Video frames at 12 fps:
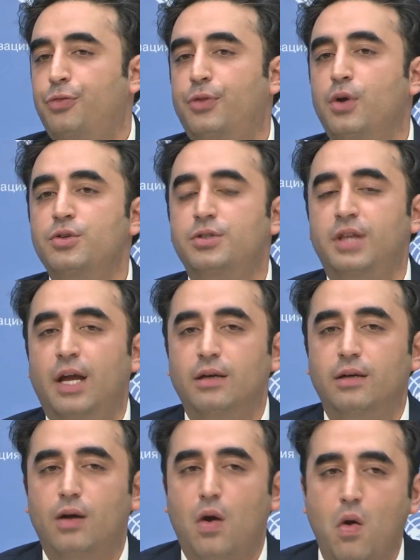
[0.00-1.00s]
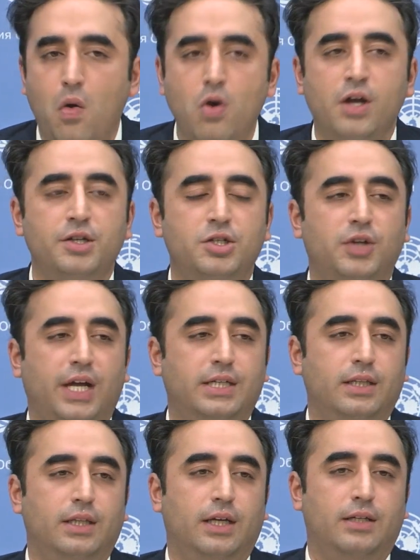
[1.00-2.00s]
those that
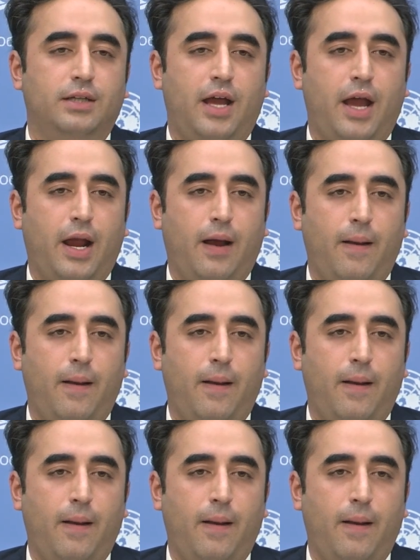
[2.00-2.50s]
orchestrated the attack